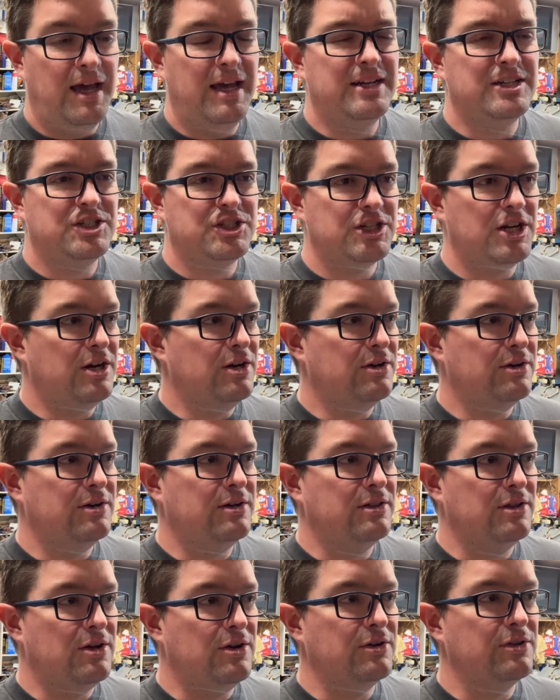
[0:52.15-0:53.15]
share
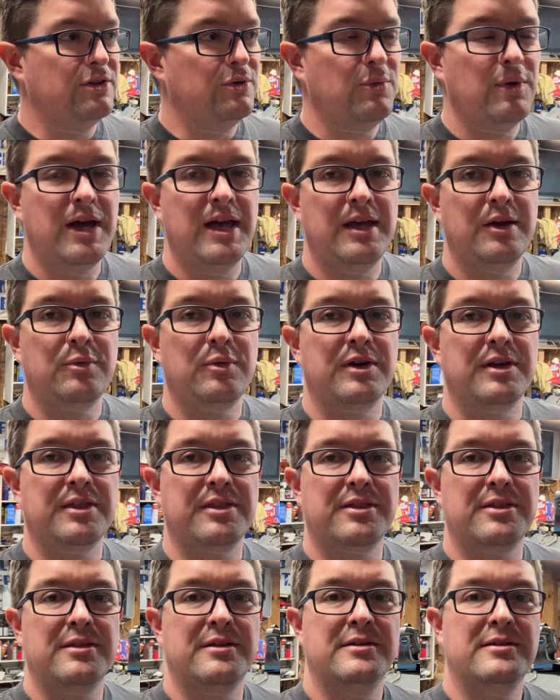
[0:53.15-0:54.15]
along the way
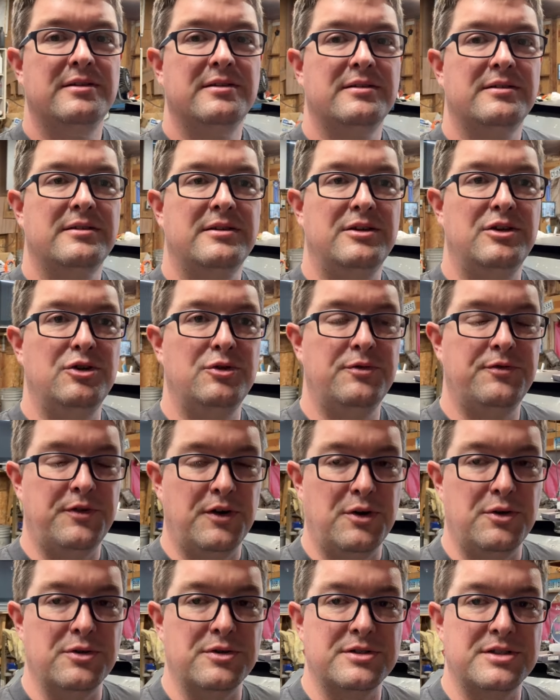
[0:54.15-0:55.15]
with you
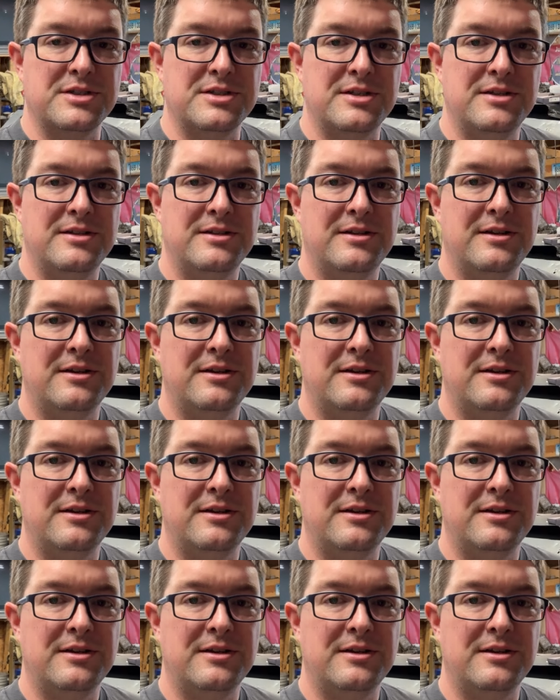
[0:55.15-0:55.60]
folks,